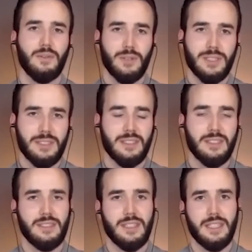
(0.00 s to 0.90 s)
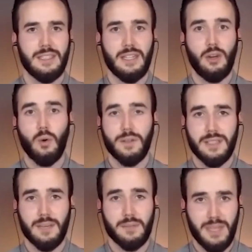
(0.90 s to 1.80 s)
So for instance, in the
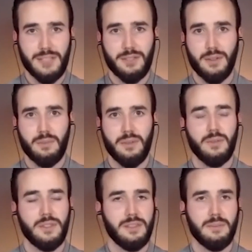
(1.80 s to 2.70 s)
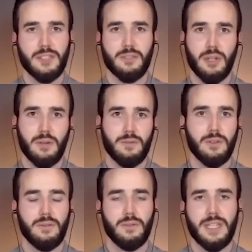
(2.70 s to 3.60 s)
cordyceps mushroom, which is a mushroom
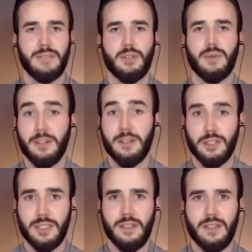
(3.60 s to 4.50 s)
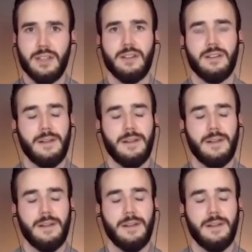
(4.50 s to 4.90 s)
known for giving you energy